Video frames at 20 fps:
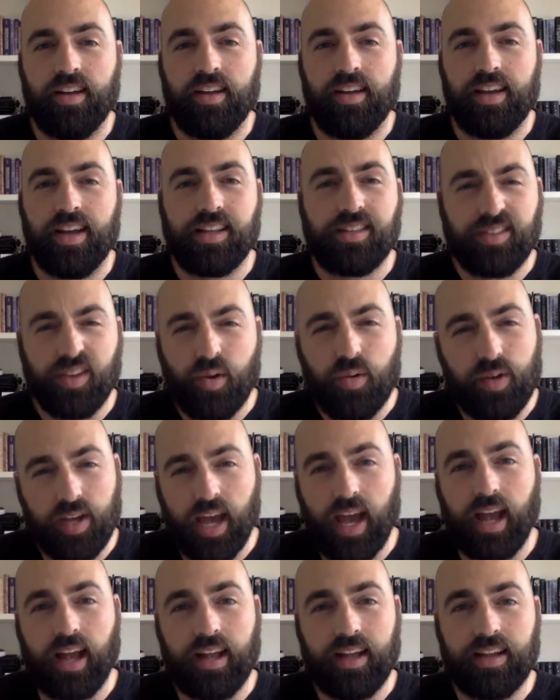it's
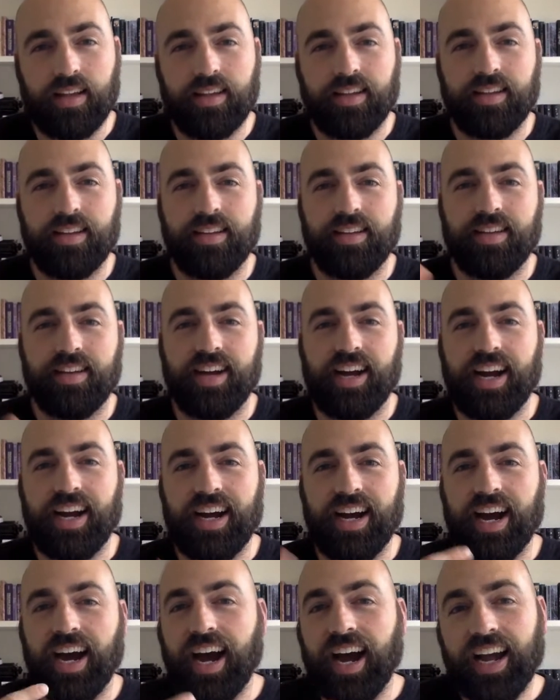okay.
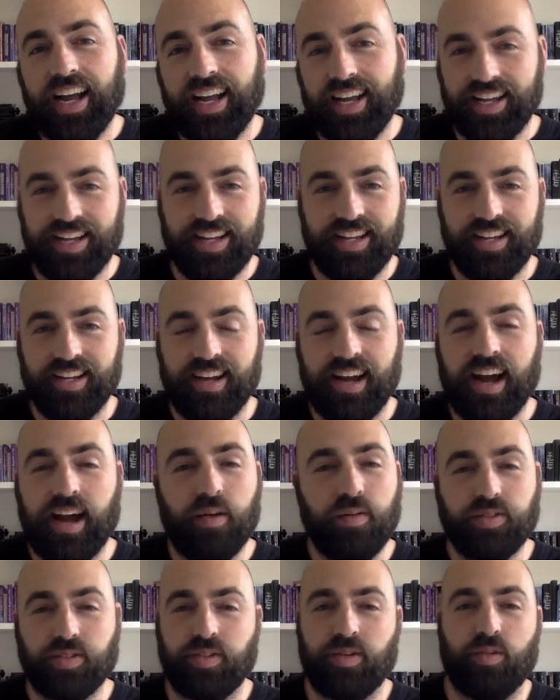I
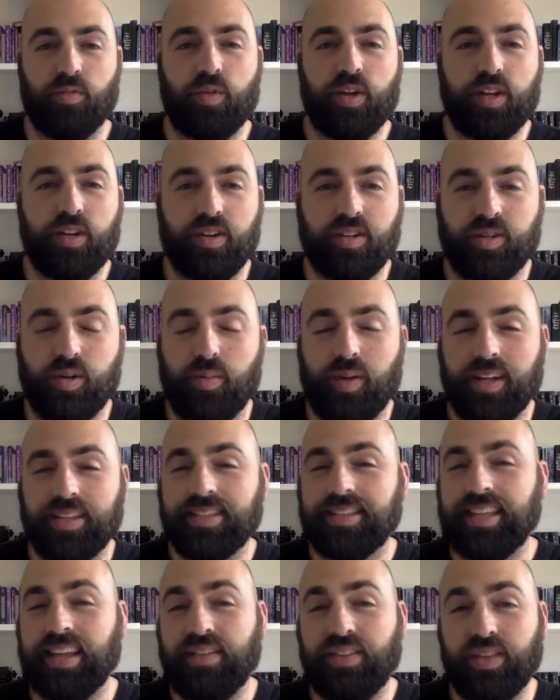wasn't a reader till about
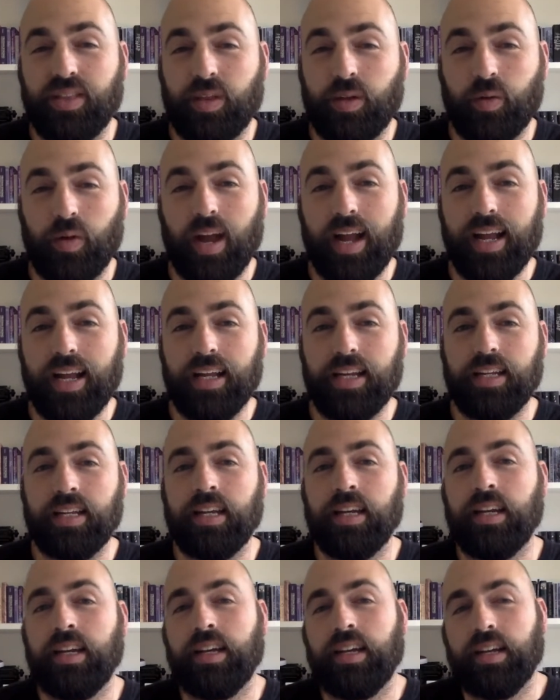7th grade.
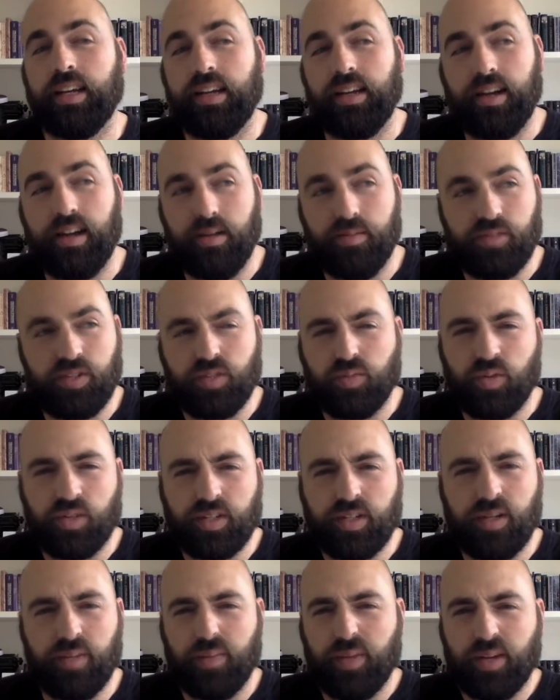Just
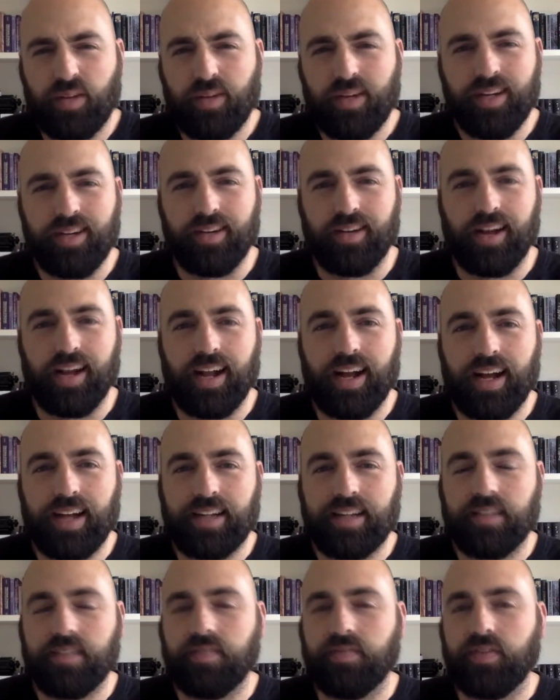wasn't a big reader. I
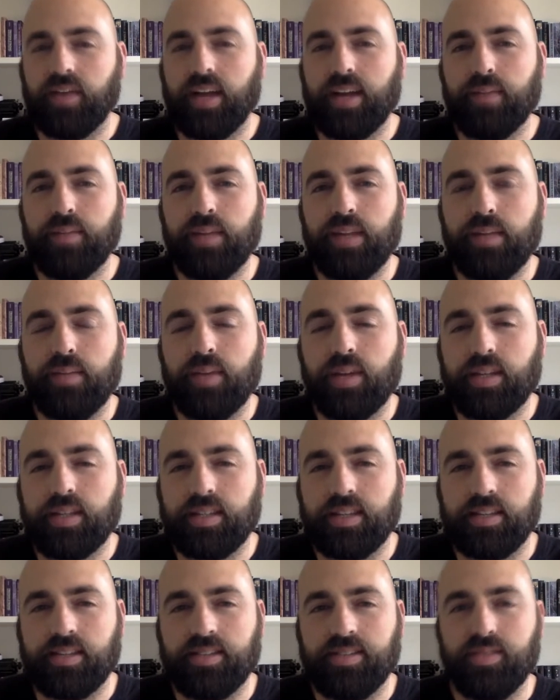didn't find many books
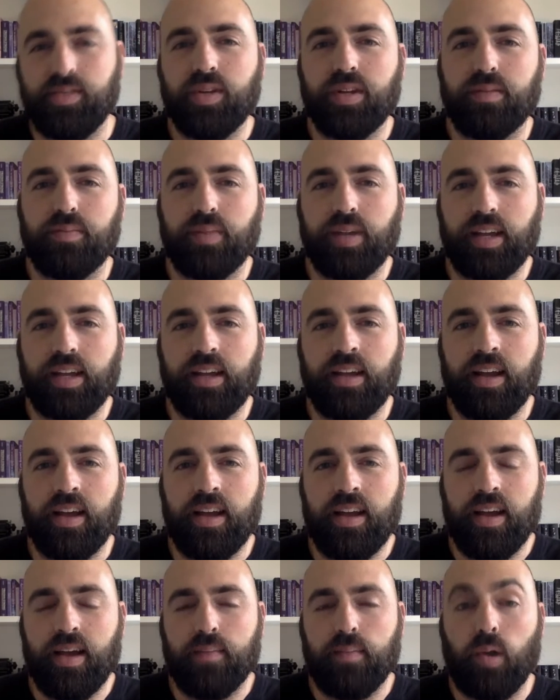that suited me.
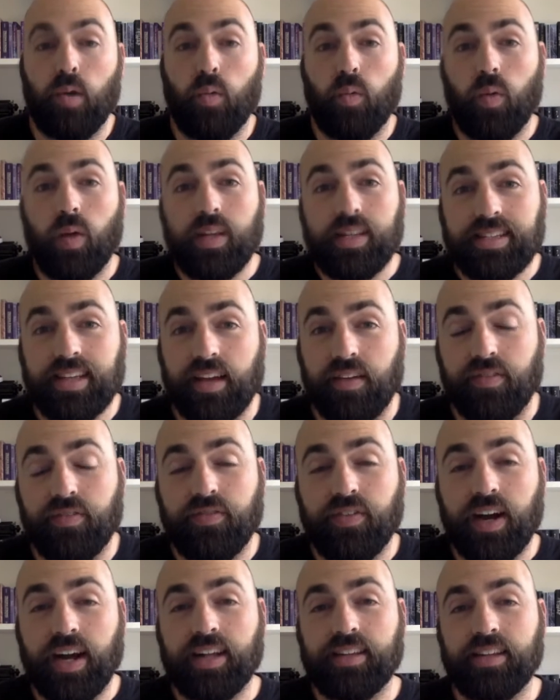But once I
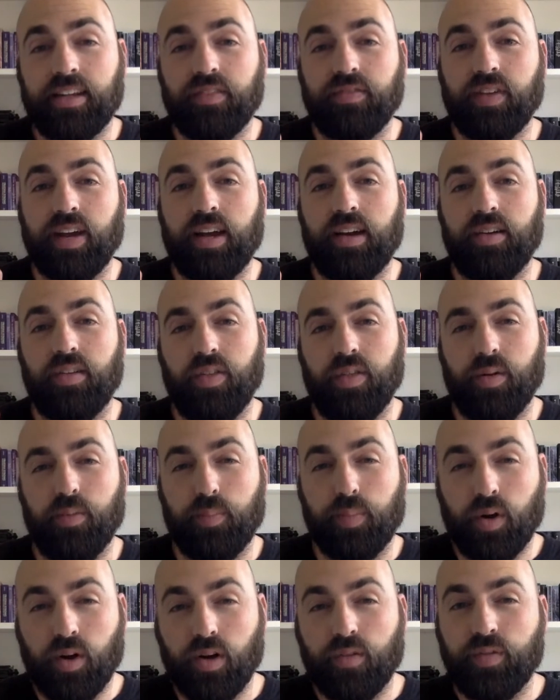finally found the
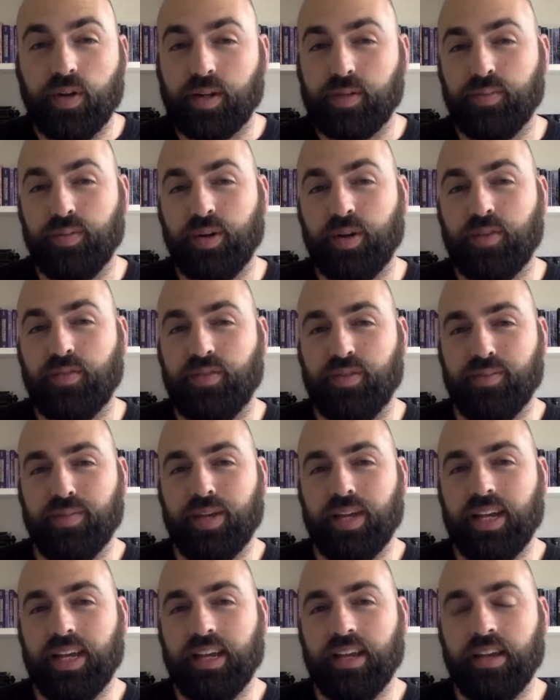perfect book for
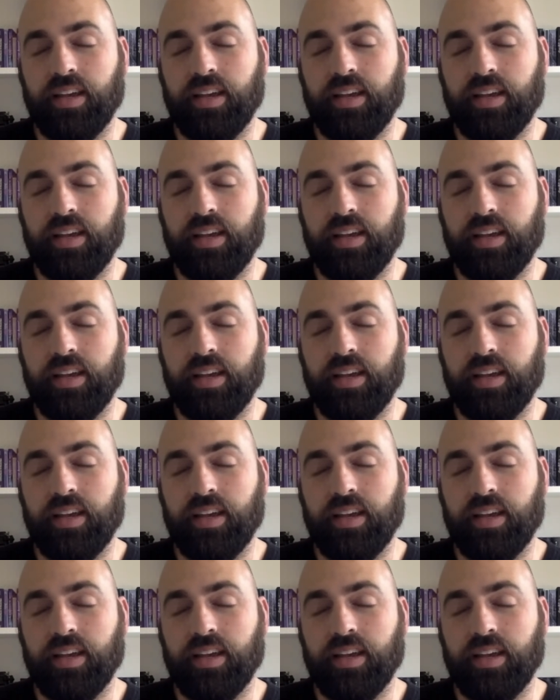me,